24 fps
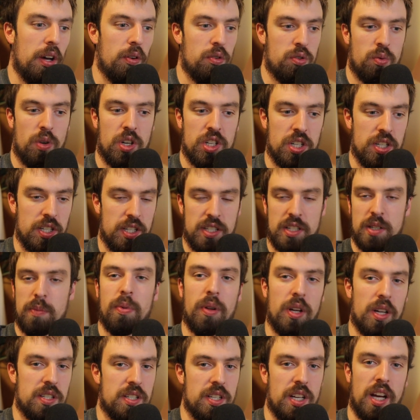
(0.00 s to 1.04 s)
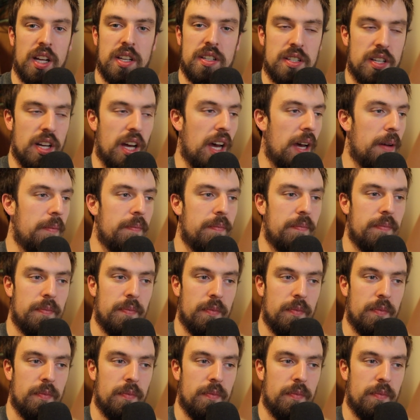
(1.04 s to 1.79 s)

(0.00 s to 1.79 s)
I was watching Disney Plus nonstop,